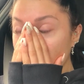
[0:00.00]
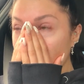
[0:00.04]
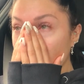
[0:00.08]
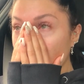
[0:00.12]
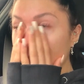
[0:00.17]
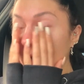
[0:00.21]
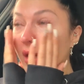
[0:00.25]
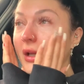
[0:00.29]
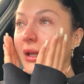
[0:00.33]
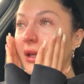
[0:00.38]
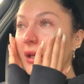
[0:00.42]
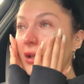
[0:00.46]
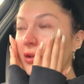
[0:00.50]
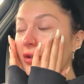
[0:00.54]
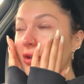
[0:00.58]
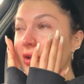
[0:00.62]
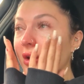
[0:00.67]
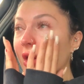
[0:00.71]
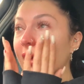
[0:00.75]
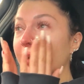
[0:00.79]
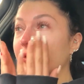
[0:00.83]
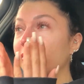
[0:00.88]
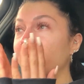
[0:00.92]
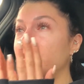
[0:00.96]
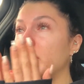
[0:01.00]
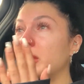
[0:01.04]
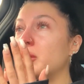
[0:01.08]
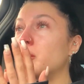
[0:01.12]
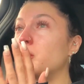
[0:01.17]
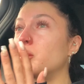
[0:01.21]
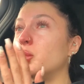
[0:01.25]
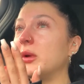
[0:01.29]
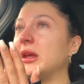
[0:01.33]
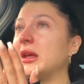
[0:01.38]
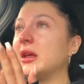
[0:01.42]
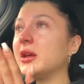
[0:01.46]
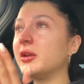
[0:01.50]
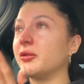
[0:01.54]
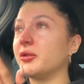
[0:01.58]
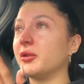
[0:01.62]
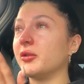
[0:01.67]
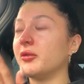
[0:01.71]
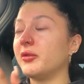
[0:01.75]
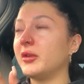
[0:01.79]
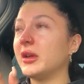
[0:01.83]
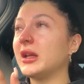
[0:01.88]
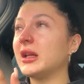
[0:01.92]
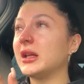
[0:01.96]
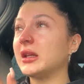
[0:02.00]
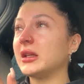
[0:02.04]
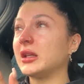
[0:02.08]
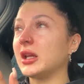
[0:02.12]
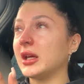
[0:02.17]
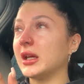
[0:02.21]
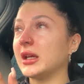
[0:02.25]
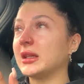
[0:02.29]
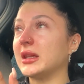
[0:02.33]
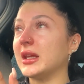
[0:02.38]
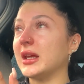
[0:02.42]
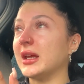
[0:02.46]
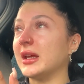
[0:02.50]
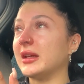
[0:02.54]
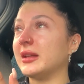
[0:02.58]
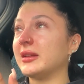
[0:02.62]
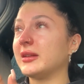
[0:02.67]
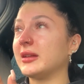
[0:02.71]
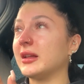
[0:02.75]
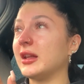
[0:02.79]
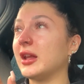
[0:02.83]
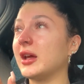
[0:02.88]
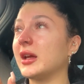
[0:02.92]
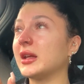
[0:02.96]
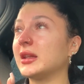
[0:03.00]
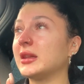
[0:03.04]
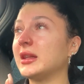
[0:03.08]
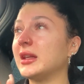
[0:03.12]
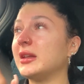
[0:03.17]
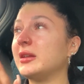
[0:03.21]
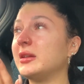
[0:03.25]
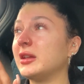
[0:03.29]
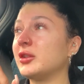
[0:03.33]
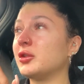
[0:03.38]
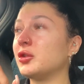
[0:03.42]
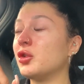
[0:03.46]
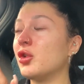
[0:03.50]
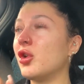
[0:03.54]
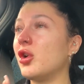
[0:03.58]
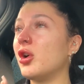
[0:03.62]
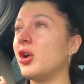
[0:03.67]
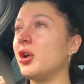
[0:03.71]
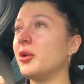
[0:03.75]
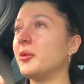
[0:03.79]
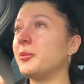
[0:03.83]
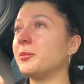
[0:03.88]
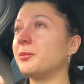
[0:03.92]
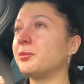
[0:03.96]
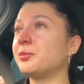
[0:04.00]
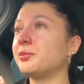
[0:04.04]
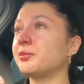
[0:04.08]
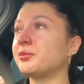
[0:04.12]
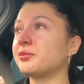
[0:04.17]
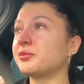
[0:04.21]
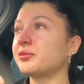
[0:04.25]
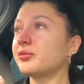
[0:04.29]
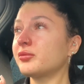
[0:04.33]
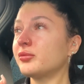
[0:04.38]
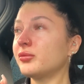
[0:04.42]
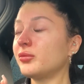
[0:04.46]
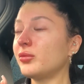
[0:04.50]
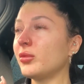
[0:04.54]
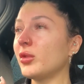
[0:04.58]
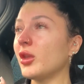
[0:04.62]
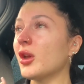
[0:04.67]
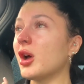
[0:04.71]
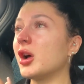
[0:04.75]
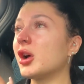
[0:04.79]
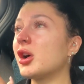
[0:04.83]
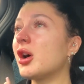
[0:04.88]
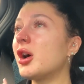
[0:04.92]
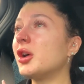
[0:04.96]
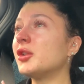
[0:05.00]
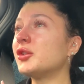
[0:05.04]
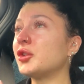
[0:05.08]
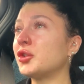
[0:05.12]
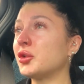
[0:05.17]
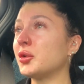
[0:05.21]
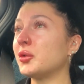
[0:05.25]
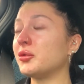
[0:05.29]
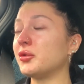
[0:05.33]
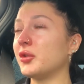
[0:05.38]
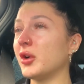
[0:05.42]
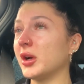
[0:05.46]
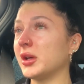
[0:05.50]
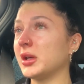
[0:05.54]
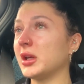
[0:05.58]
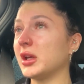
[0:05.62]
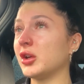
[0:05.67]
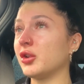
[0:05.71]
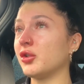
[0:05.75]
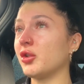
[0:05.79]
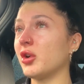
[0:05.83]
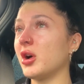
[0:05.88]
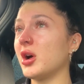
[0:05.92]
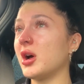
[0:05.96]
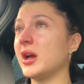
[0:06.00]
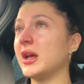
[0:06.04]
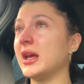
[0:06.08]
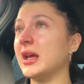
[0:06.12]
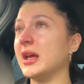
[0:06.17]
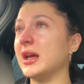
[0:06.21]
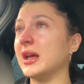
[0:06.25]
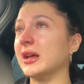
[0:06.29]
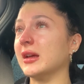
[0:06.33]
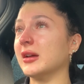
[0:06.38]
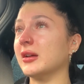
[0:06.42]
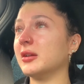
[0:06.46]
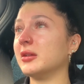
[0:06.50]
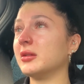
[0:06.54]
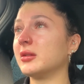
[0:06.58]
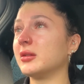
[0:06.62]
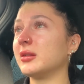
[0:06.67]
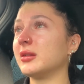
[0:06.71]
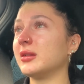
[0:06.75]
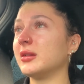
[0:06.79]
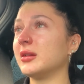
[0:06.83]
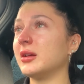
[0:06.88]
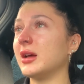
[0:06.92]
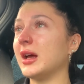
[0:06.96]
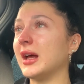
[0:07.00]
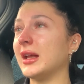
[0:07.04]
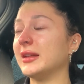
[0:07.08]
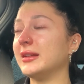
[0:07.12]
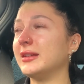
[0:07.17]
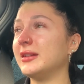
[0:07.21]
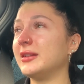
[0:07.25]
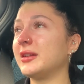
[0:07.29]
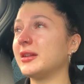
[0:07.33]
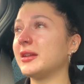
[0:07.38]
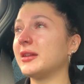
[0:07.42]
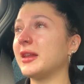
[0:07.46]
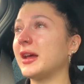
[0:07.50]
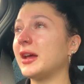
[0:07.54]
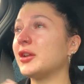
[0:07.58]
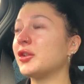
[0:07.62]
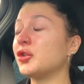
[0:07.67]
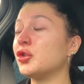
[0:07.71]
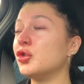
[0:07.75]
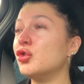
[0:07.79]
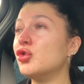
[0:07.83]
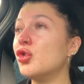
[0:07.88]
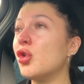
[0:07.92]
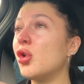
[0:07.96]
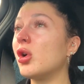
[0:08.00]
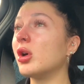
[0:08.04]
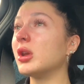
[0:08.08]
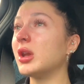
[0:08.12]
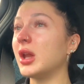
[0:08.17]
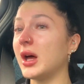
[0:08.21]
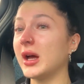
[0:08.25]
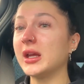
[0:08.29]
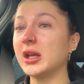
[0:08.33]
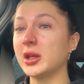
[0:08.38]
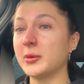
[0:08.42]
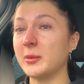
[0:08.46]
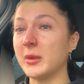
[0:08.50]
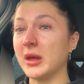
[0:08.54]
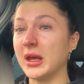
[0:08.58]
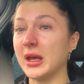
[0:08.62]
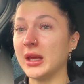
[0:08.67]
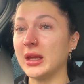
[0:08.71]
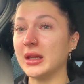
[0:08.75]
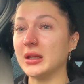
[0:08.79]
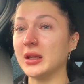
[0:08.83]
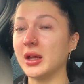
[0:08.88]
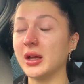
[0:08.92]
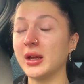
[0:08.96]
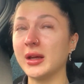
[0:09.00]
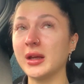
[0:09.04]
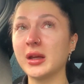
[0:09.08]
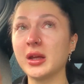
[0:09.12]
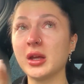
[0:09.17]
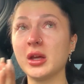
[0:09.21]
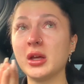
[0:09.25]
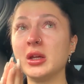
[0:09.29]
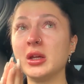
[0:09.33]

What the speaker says: I feel weak for feeling like this. Like, this is not, I can't stop fucking crying. And that's not like me. Like,